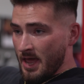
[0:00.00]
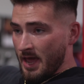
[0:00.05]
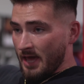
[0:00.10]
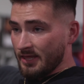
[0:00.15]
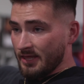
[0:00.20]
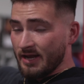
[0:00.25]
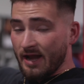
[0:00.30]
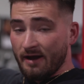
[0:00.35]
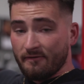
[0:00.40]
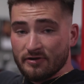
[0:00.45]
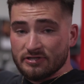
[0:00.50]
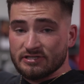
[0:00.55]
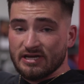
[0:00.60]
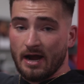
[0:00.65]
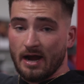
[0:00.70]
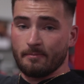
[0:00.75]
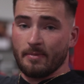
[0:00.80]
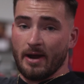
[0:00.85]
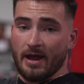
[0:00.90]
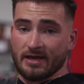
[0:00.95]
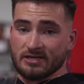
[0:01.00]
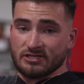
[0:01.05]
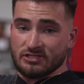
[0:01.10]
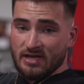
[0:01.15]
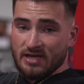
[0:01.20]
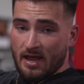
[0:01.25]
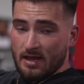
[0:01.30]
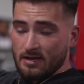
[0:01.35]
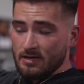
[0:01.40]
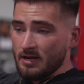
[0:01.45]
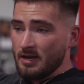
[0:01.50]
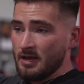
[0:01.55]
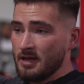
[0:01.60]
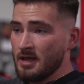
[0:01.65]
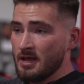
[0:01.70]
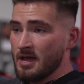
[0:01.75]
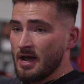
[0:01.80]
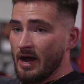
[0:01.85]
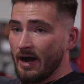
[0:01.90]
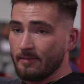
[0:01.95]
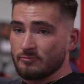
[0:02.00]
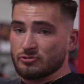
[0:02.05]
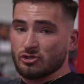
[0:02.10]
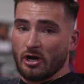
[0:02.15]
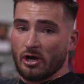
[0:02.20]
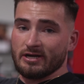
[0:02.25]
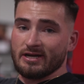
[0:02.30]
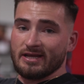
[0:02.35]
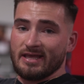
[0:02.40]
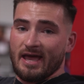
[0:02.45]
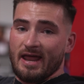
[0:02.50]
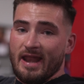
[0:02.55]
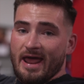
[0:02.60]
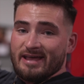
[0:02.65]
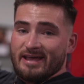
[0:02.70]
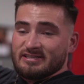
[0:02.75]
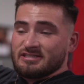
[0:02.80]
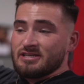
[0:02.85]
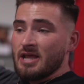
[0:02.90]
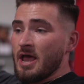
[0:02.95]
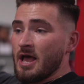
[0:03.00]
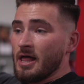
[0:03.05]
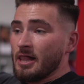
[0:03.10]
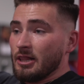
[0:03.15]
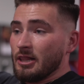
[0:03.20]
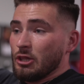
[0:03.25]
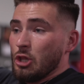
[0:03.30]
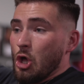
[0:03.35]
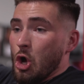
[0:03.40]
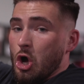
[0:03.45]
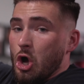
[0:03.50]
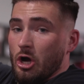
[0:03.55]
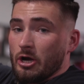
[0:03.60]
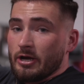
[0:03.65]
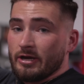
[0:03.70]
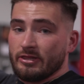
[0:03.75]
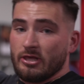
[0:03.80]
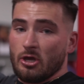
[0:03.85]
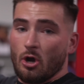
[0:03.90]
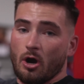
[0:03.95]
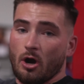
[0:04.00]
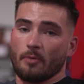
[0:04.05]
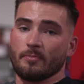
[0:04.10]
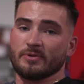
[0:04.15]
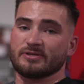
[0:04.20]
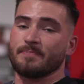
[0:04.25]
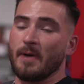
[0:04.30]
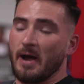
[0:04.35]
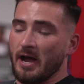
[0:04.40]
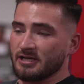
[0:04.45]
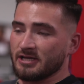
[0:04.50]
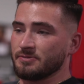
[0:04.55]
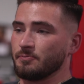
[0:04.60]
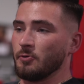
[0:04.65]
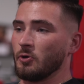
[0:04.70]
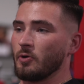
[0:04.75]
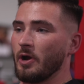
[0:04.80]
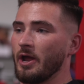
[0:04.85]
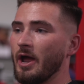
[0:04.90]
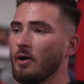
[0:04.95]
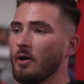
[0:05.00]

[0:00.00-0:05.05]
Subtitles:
And then every time I extend, I'm trying to get as long in the arm as possible, right?